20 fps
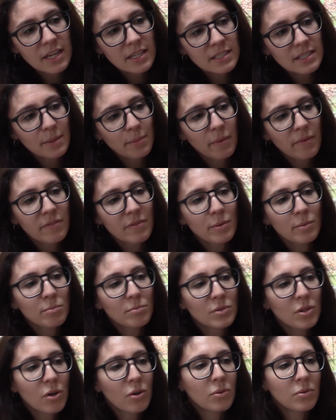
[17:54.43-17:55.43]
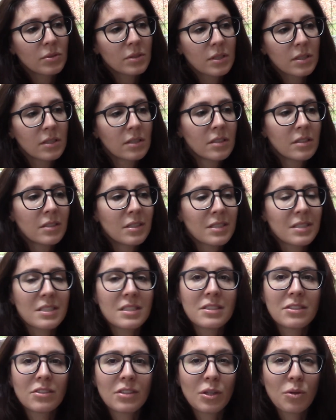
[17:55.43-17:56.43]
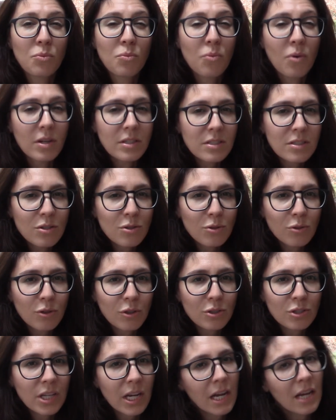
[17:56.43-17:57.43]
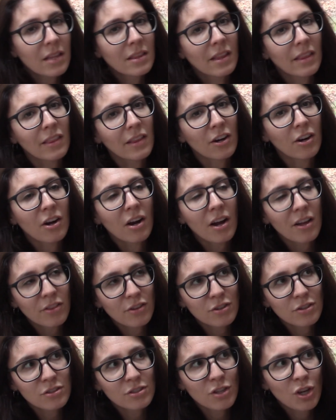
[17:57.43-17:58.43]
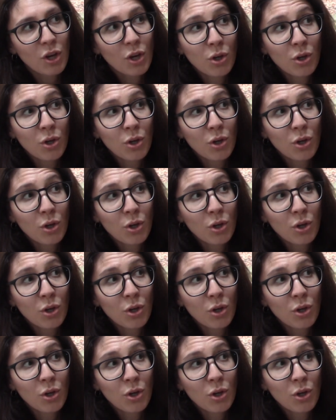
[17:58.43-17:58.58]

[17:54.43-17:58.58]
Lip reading: Some of them don't necessarily want to do crochet, and then there are others